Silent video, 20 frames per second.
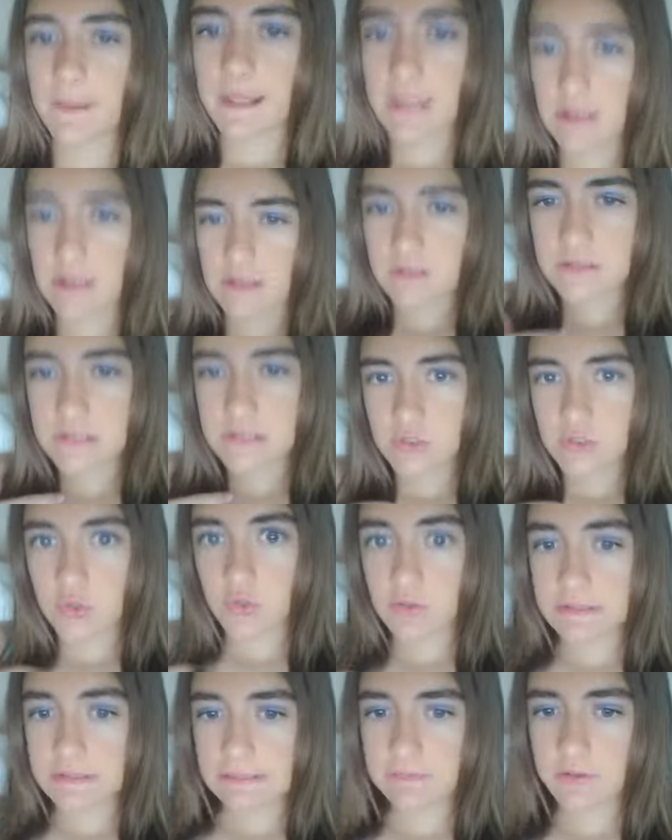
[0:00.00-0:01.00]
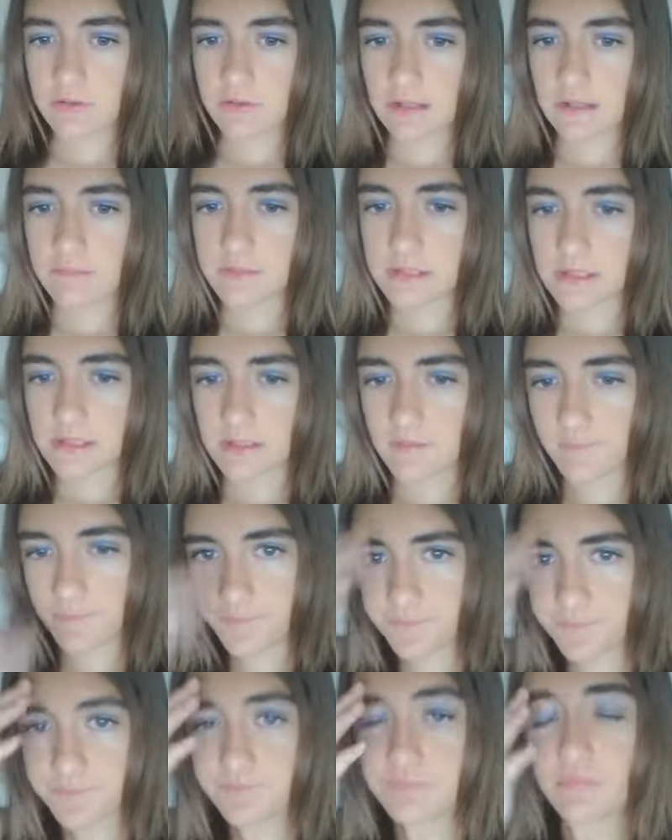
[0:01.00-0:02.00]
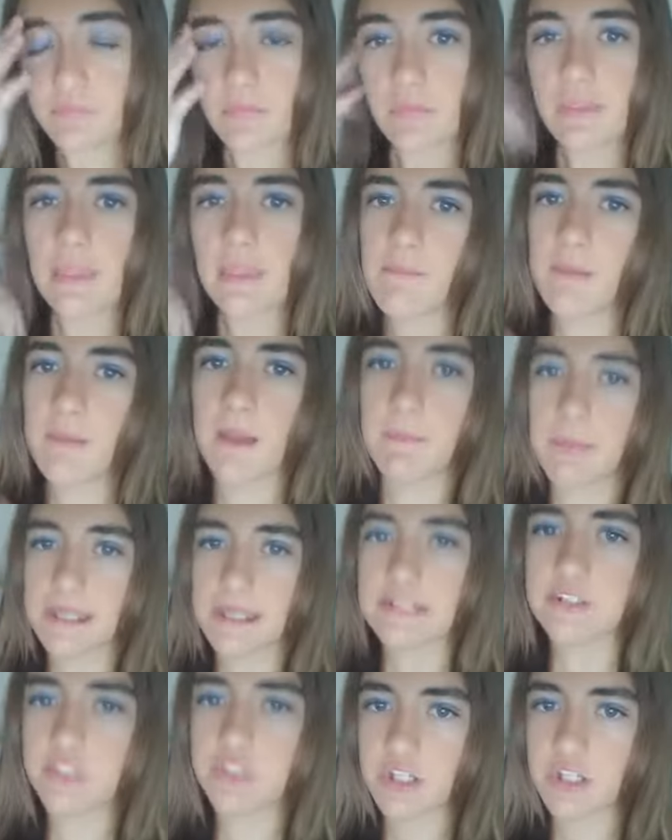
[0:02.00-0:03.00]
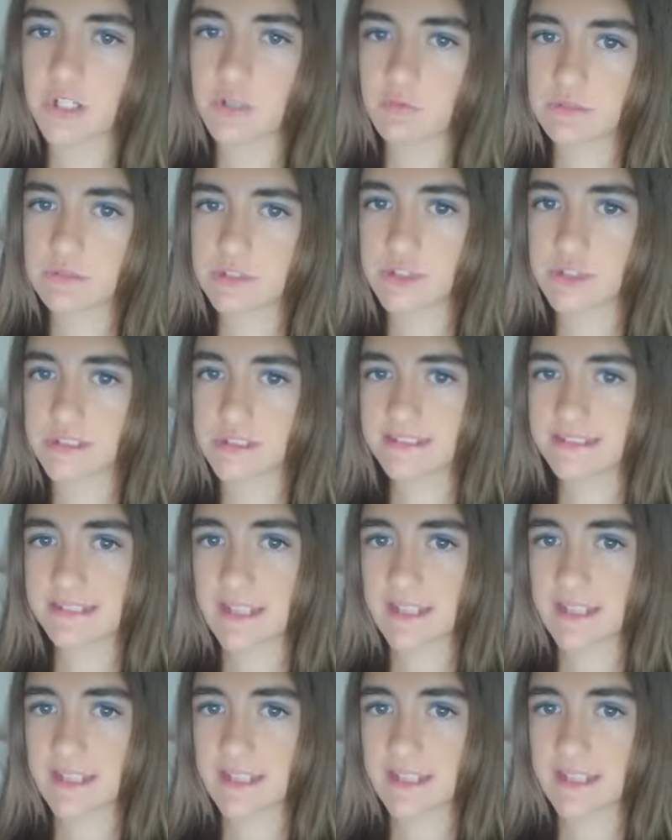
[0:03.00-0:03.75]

and to subscribe to my main channel, which is